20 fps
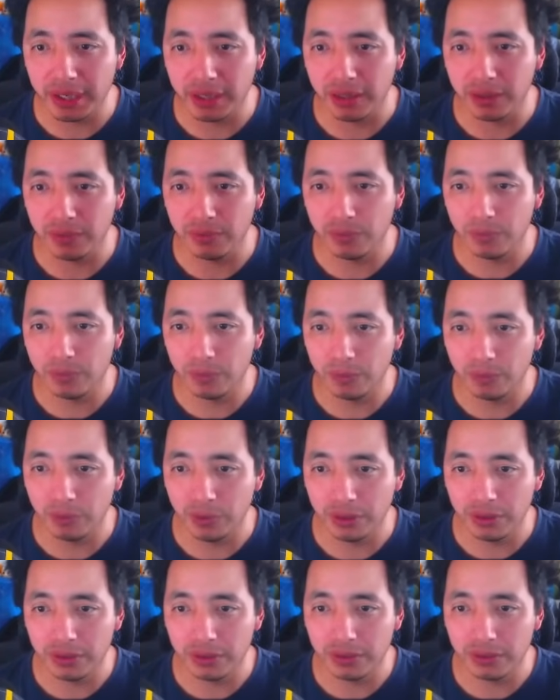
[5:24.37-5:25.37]
on
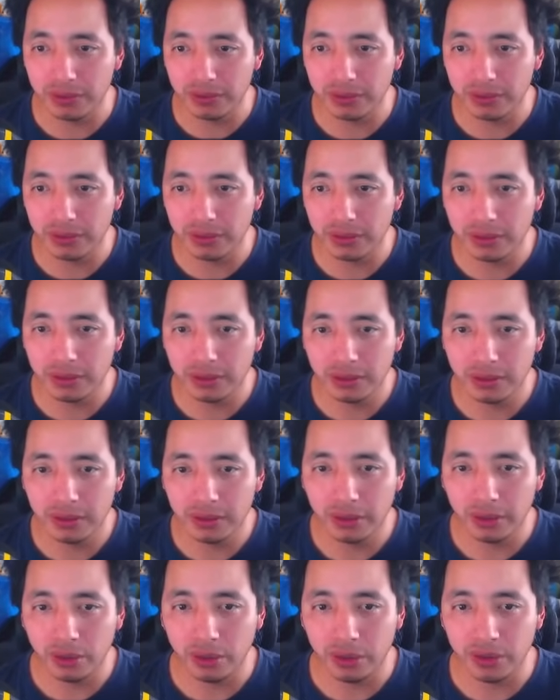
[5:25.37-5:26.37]
what
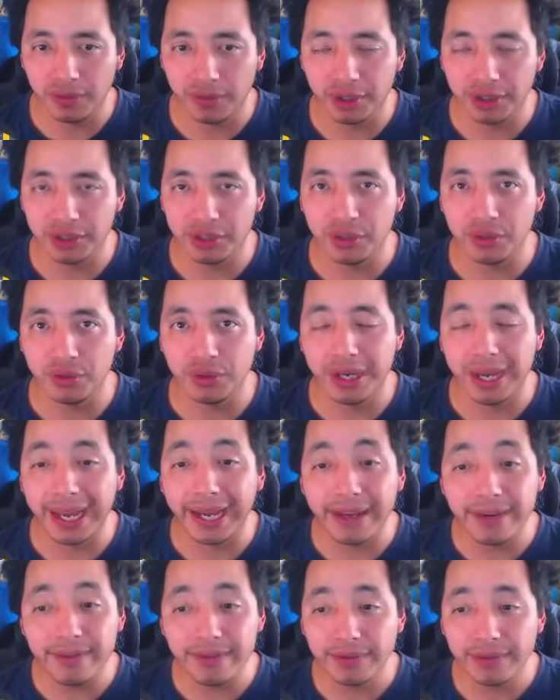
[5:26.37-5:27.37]
card variation you have.